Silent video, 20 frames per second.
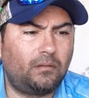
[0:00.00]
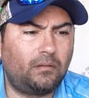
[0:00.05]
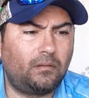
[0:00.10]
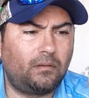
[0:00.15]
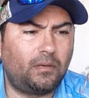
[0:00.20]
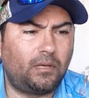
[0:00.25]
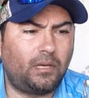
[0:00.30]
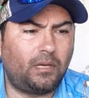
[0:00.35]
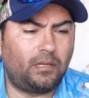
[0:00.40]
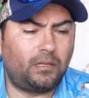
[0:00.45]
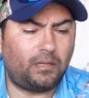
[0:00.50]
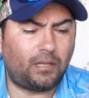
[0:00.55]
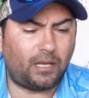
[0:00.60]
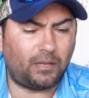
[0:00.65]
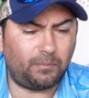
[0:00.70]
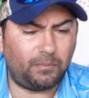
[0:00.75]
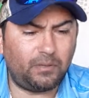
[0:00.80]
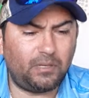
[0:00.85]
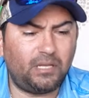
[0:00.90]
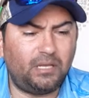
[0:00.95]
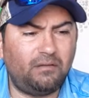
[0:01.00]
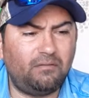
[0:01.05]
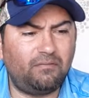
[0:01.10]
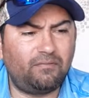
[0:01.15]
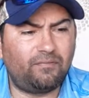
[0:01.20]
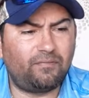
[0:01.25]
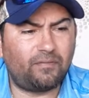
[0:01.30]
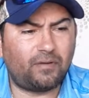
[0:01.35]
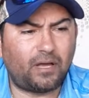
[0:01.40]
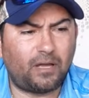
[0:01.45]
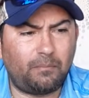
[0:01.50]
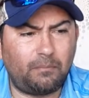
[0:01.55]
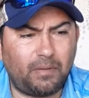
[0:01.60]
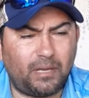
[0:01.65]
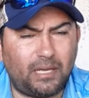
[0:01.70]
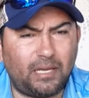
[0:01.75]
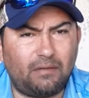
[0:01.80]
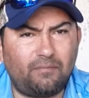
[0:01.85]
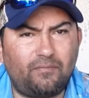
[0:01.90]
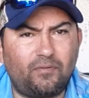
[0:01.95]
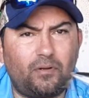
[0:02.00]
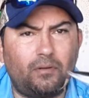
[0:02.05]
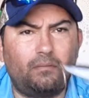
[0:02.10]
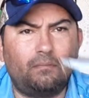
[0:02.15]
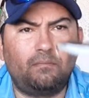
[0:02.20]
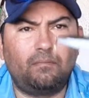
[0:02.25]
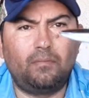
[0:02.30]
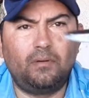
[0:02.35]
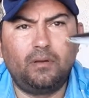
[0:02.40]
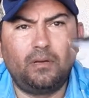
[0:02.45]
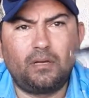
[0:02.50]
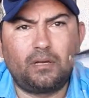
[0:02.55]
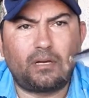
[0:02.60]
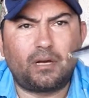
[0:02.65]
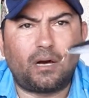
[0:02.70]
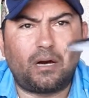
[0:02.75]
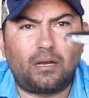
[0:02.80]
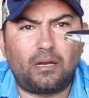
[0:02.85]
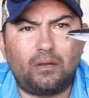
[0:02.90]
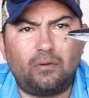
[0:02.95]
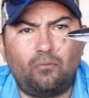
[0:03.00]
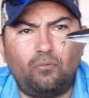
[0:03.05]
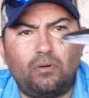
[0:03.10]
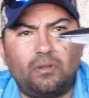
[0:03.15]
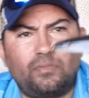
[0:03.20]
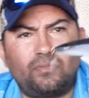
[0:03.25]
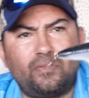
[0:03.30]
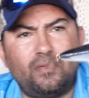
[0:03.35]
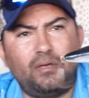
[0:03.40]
And I believe I may have caught it with